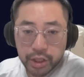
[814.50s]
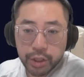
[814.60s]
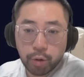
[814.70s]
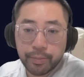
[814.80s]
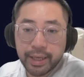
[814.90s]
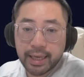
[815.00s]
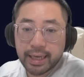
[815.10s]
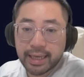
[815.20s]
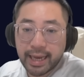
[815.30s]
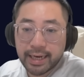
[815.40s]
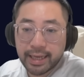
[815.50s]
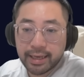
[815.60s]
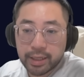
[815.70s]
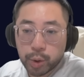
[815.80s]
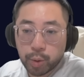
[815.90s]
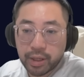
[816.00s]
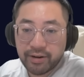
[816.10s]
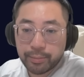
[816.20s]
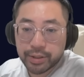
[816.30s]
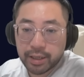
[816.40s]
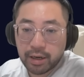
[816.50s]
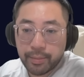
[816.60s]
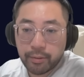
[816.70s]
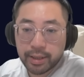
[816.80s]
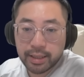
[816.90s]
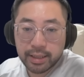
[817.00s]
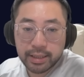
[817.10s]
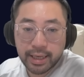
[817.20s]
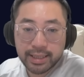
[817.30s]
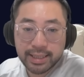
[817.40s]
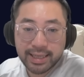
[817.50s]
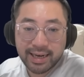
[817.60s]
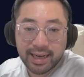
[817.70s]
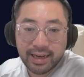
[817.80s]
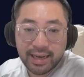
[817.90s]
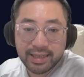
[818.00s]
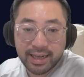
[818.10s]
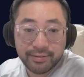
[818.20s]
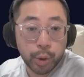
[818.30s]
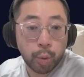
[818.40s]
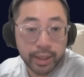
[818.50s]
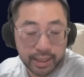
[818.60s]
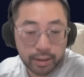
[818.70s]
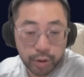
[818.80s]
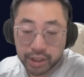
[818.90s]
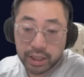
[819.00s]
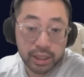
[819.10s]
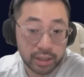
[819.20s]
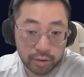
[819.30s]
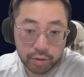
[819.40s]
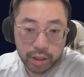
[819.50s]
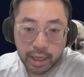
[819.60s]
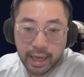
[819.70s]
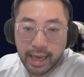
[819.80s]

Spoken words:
she will be gaining 25% combat readiness instead of 20, which is huge.